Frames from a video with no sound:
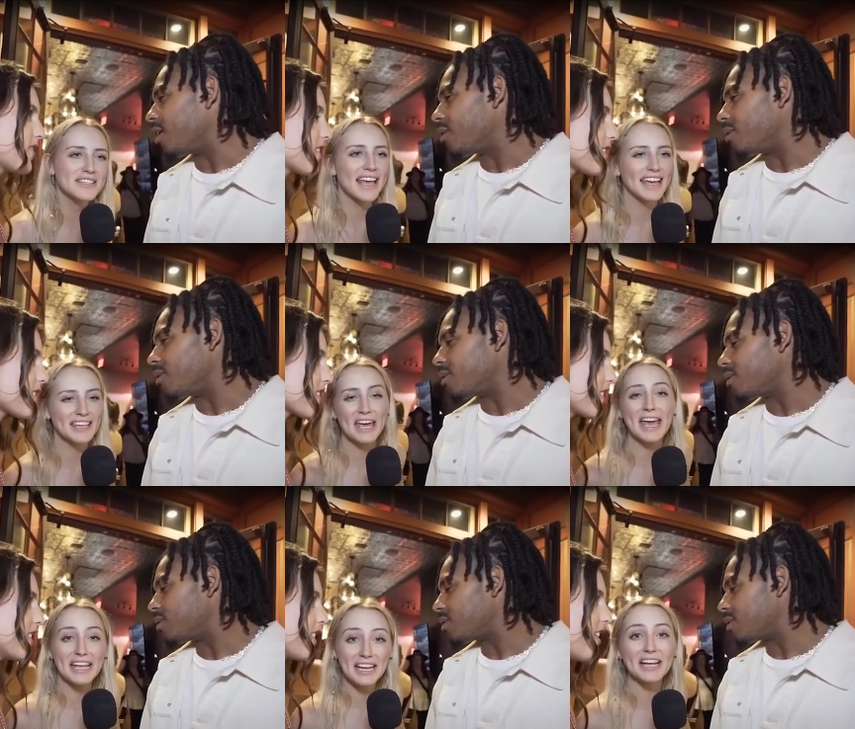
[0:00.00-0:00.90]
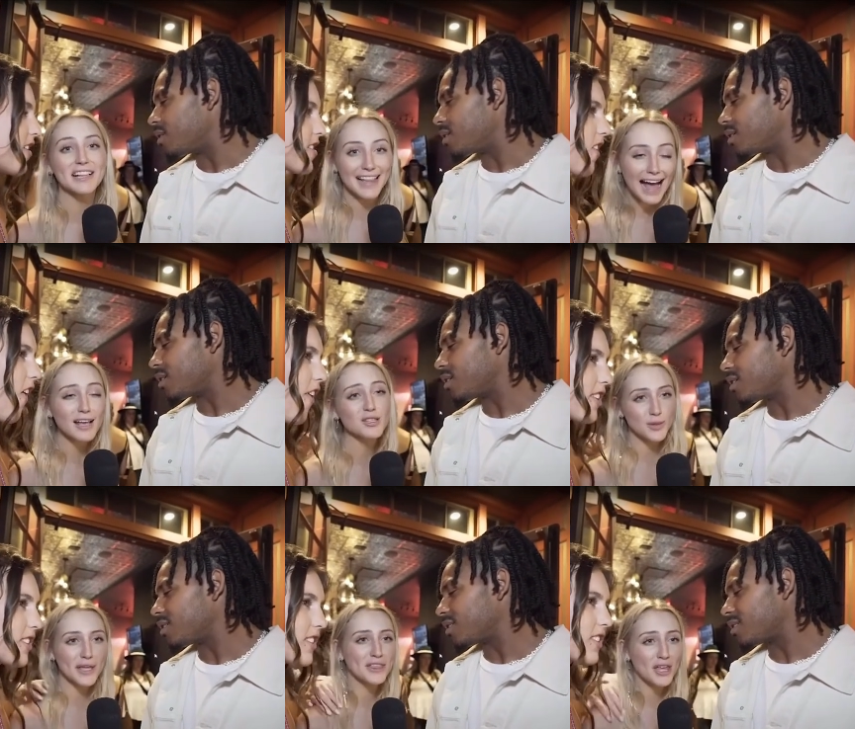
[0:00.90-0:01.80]
Speaker 1: in, get in a
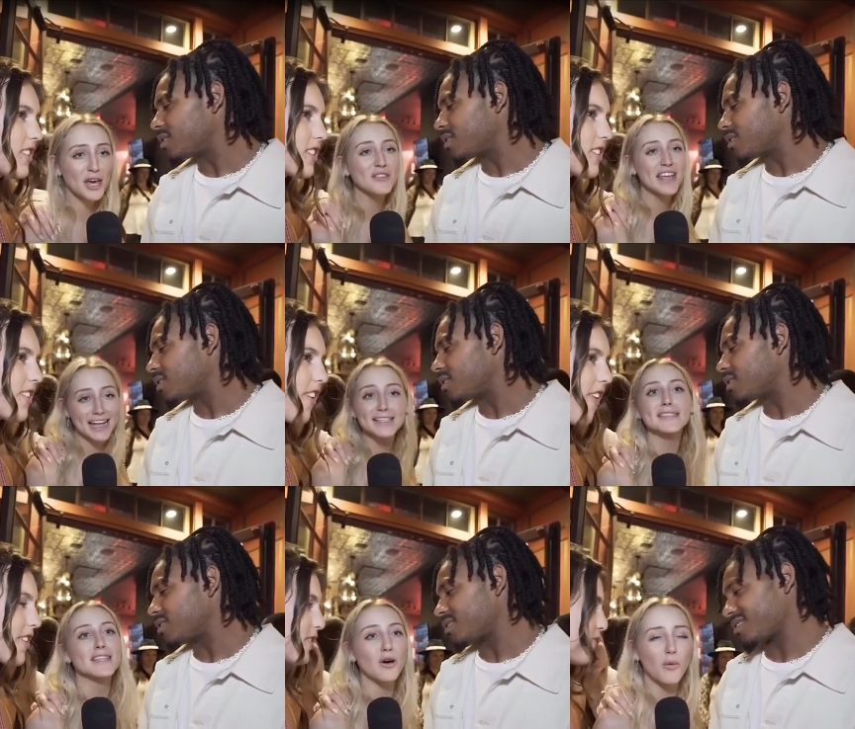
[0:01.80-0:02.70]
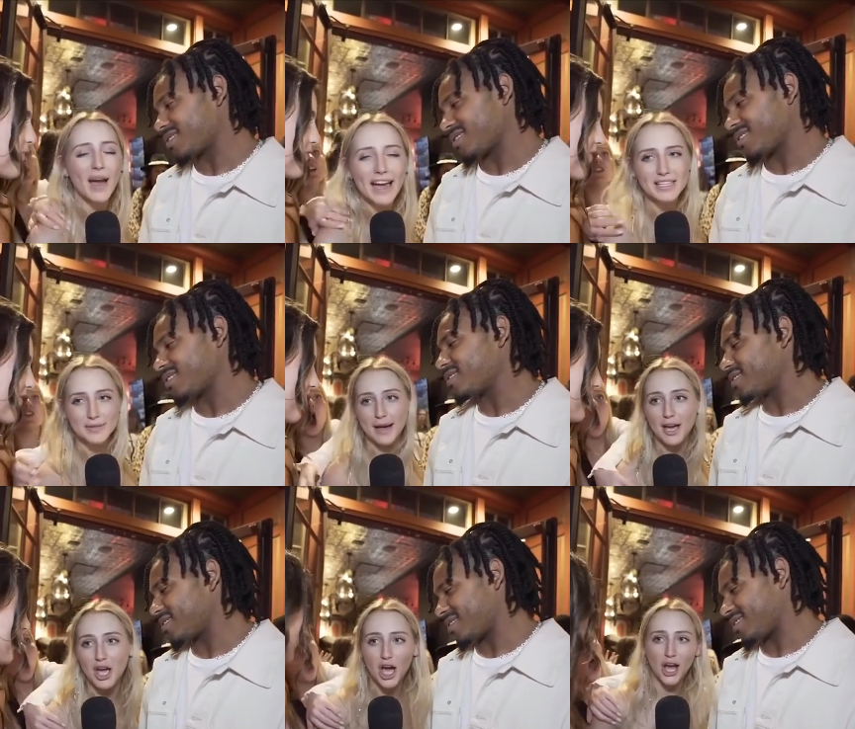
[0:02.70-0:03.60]
class with you. That's the way
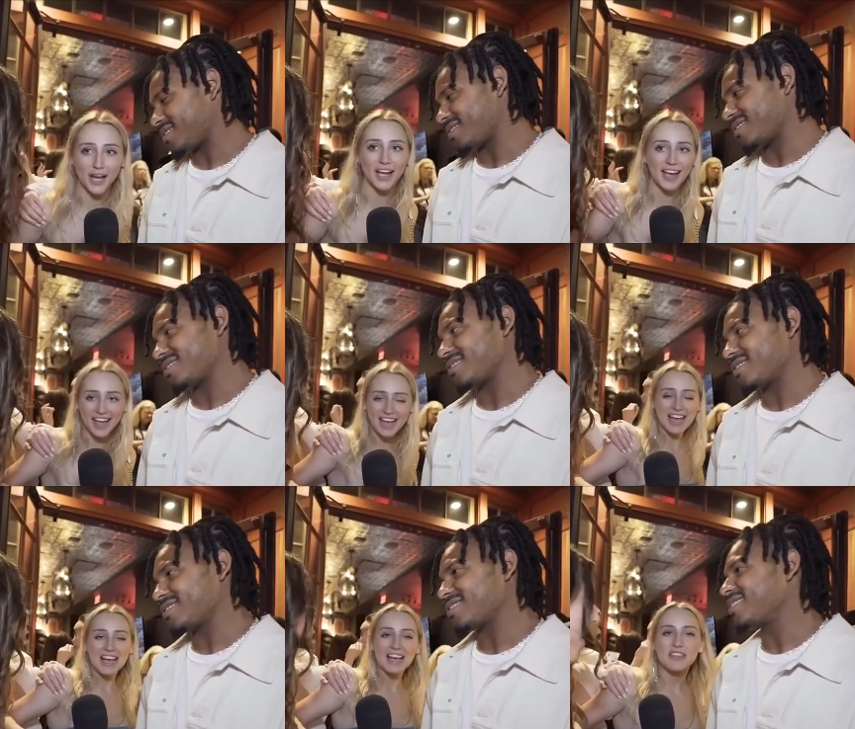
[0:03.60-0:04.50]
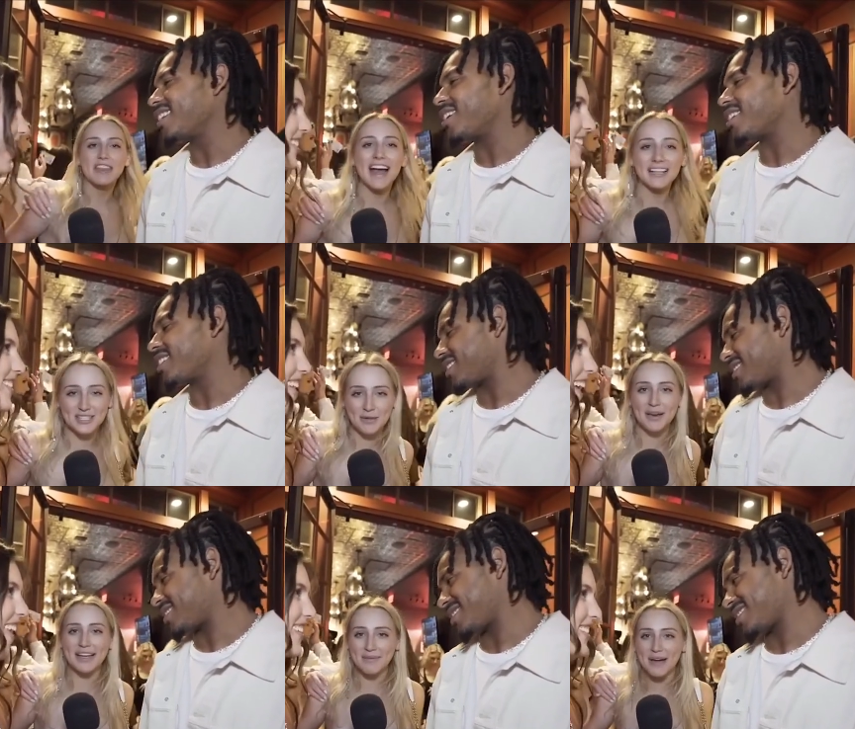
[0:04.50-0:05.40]
to my heart. That's
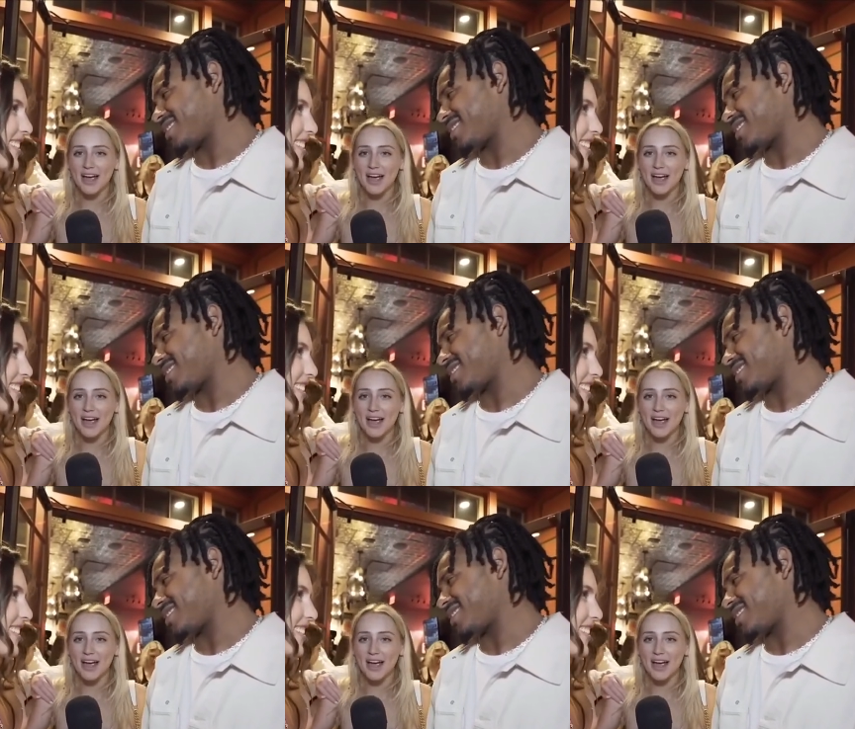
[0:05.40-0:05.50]
the way to my